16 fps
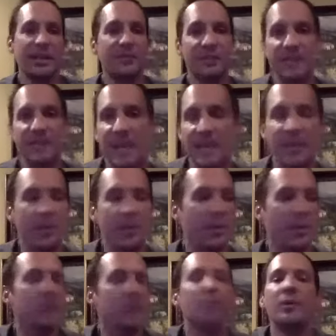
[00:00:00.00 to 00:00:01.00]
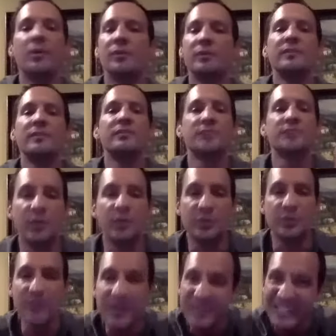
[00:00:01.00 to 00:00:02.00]
game they want so
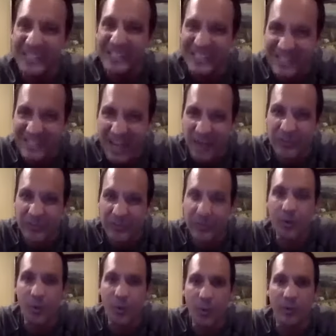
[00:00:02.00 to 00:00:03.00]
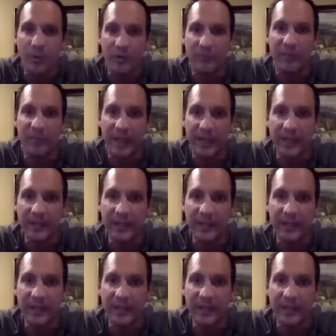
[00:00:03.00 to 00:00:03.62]
you have to get down to the core of that